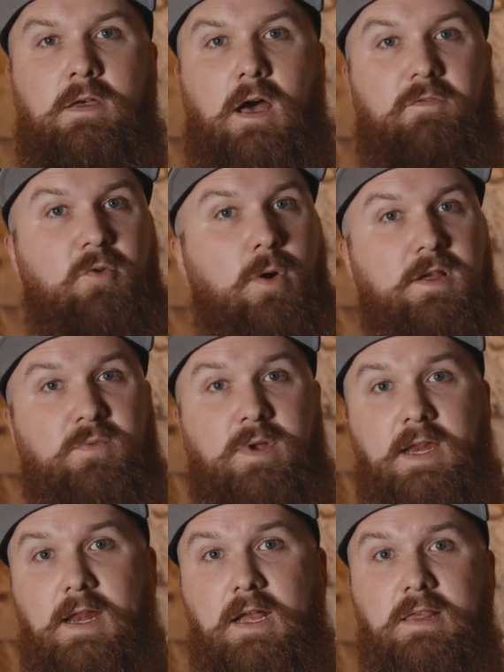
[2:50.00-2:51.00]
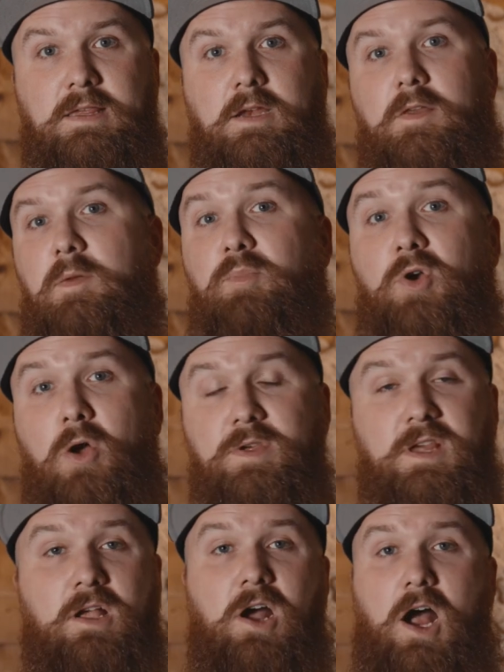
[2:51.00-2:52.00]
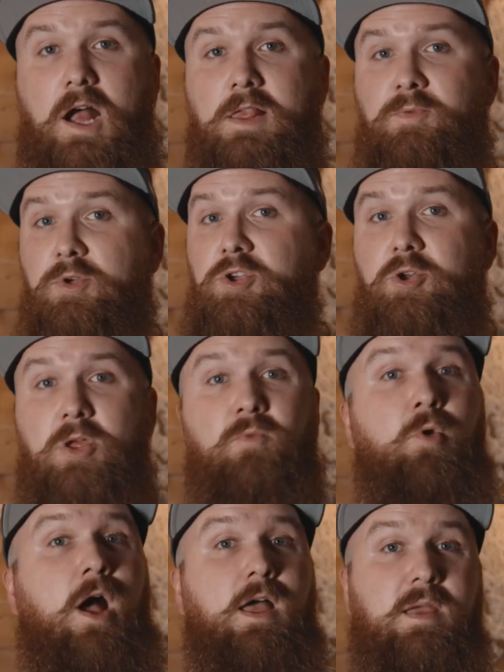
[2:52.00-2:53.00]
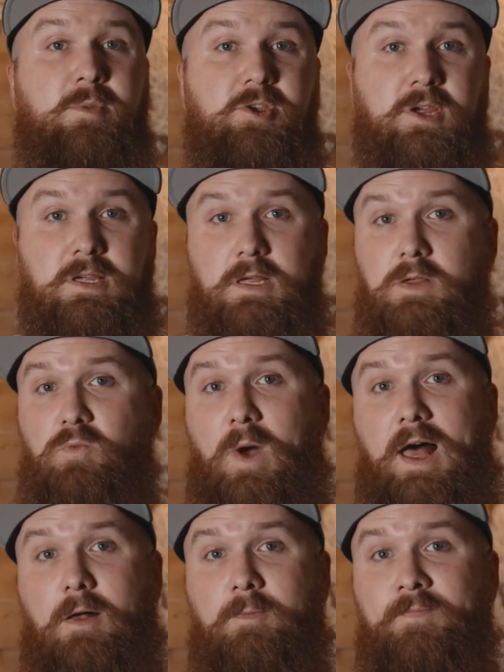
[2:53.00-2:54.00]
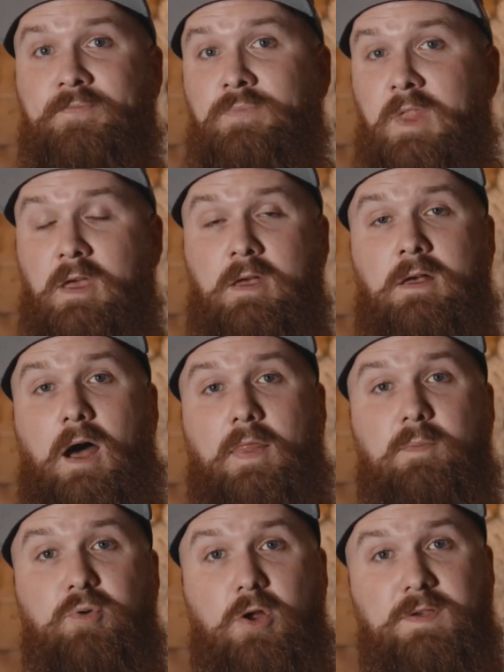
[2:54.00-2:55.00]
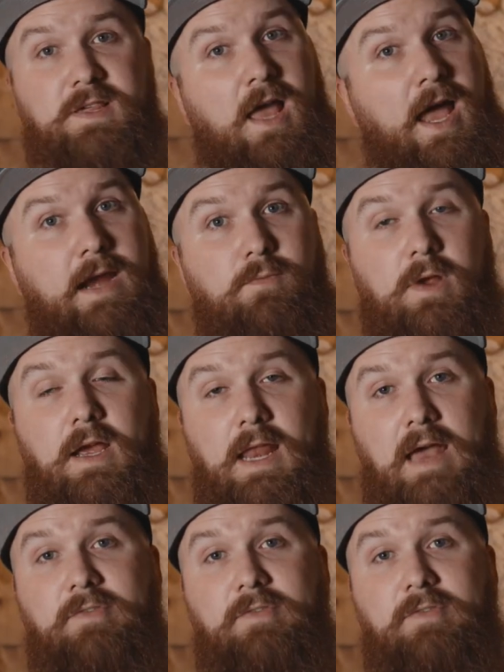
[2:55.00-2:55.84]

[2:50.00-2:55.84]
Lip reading: Of course, we need to consider the pros and cons with shooting RAW images as well. On the pro side, we're going to